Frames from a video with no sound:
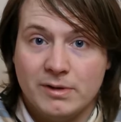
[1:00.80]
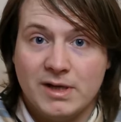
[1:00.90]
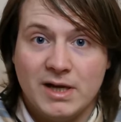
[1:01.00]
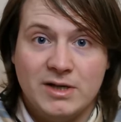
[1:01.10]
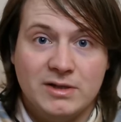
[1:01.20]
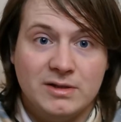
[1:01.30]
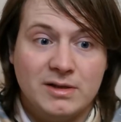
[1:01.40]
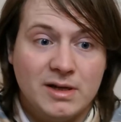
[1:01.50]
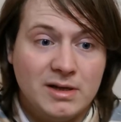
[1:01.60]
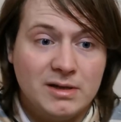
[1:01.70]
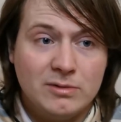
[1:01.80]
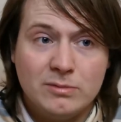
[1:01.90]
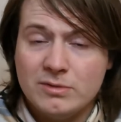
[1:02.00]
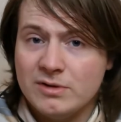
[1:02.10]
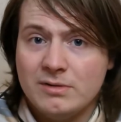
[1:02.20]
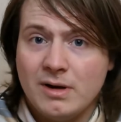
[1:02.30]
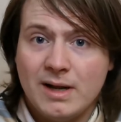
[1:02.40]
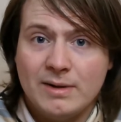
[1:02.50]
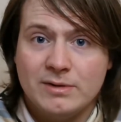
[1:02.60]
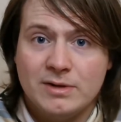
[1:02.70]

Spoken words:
orientation, and also not allowed